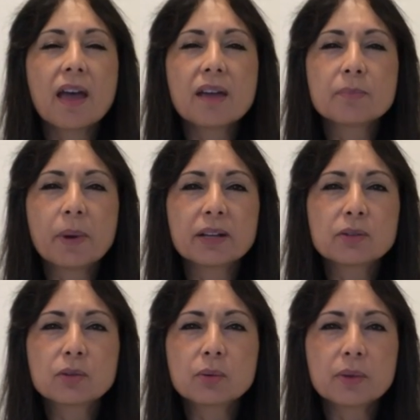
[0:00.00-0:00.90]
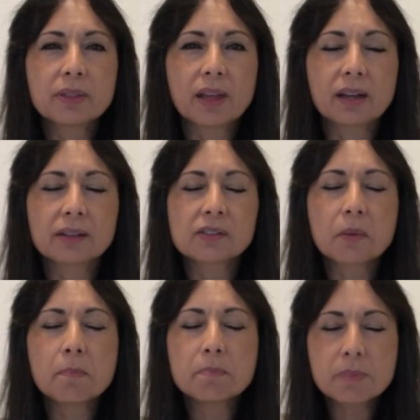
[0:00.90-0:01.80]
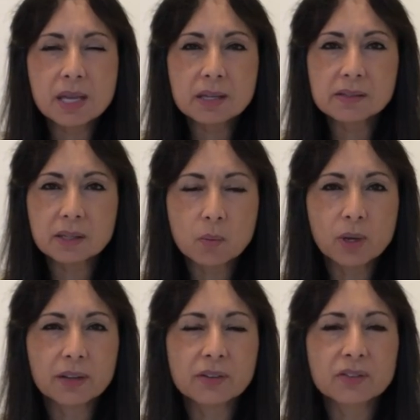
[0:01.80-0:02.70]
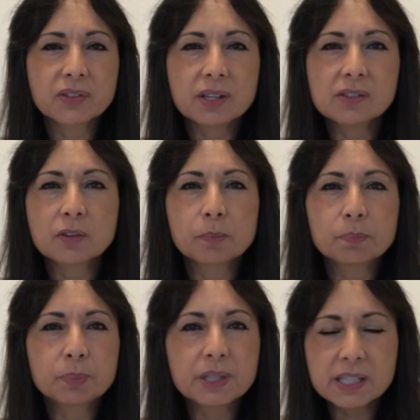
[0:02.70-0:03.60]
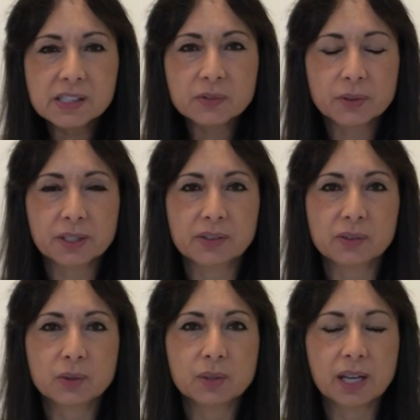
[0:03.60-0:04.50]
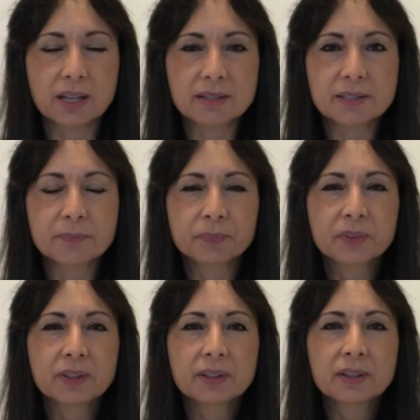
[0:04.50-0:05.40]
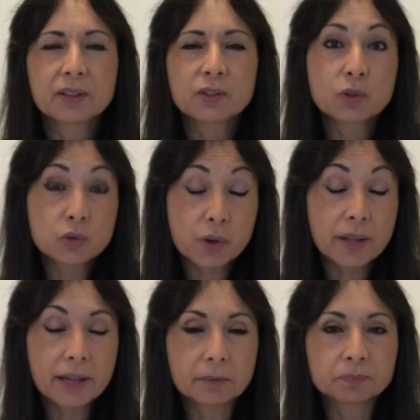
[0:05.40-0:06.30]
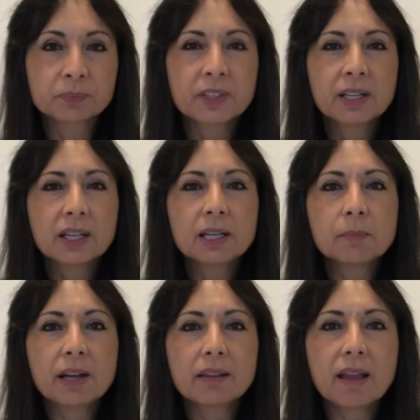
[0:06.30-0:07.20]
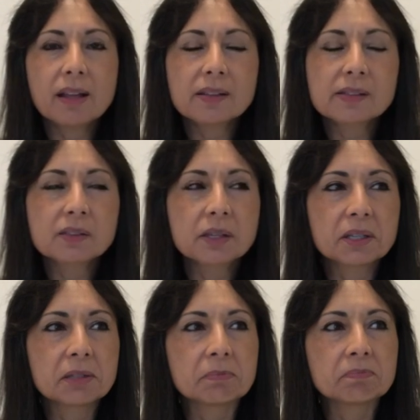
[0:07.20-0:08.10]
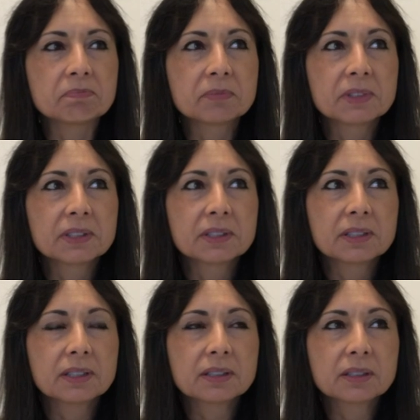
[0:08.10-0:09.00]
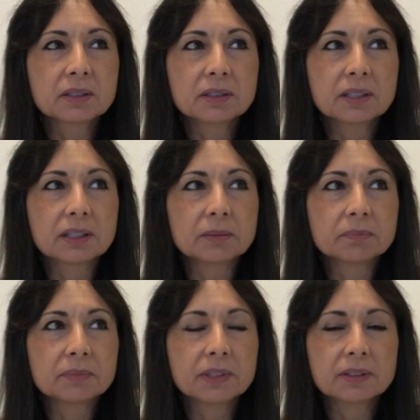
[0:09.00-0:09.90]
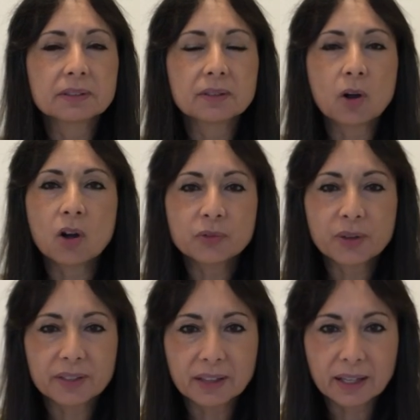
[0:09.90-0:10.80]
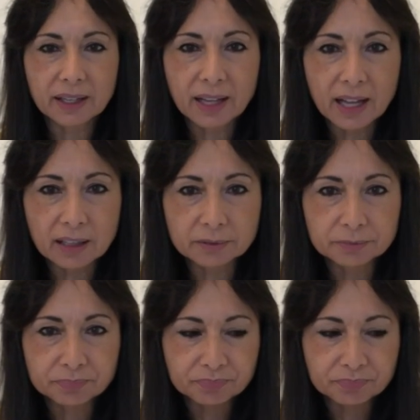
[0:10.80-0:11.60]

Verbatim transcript: And by doing that, it's amazing what a sense of peacefulness you get. So try that. And my last um, little um, uh, offering that I have